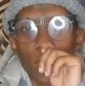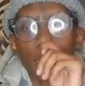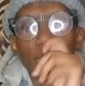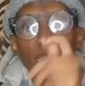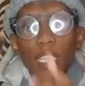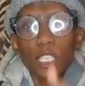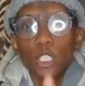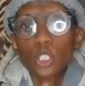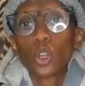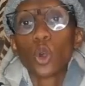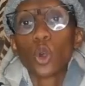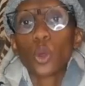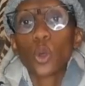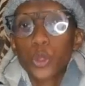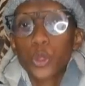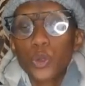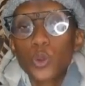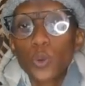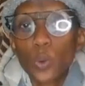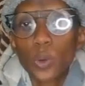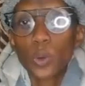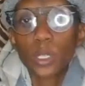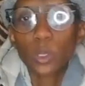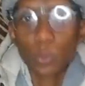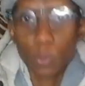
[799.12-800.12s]
So
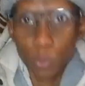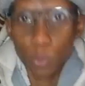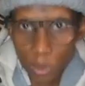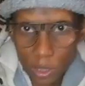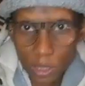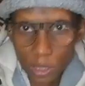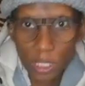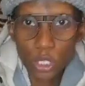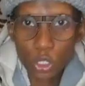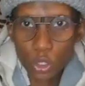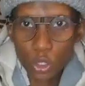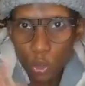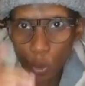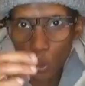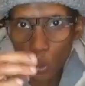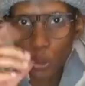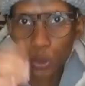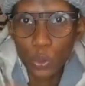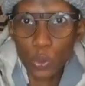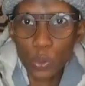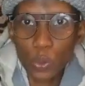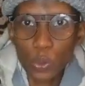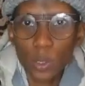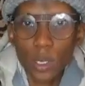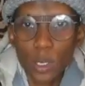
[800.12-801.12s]
let's go through
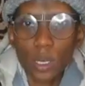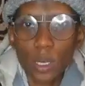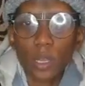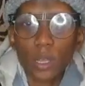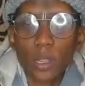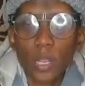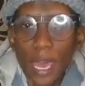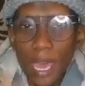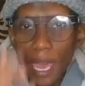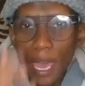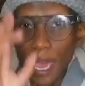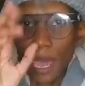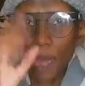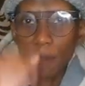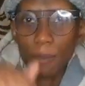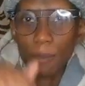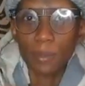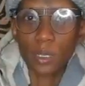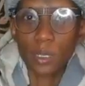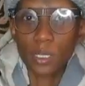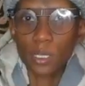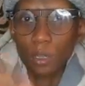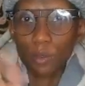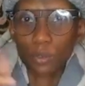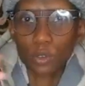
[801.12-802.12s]

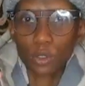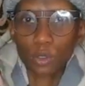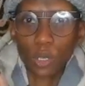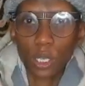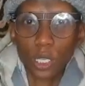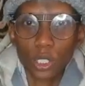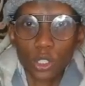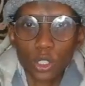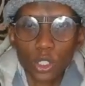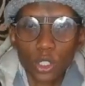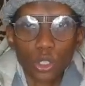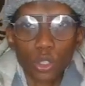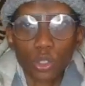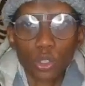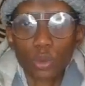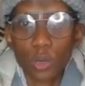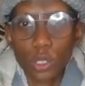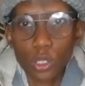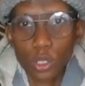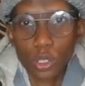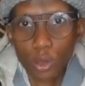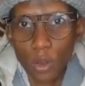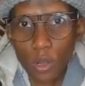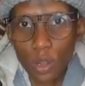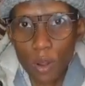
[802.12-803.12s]
the app itself
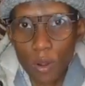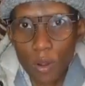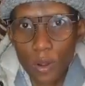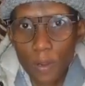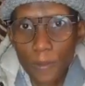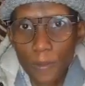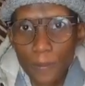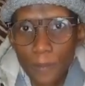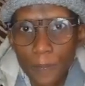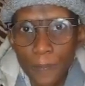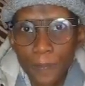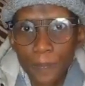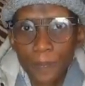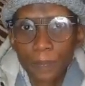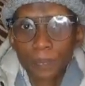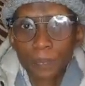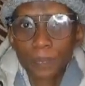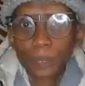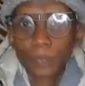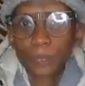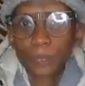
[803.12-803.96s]
so I can show you what's going